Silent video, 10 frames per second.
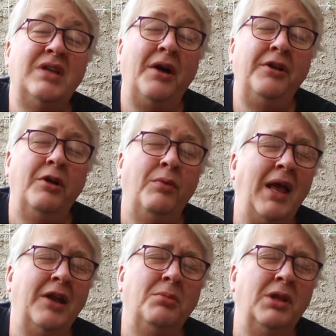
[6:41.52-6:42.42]
down here
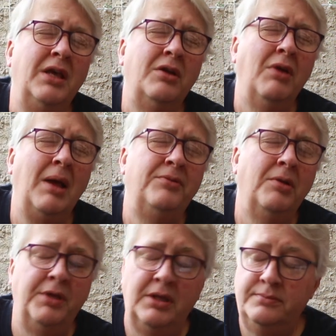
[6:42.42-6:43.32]
randomly and
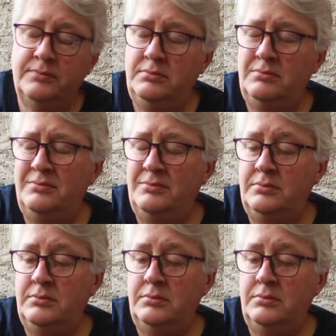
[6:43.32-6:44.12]
grab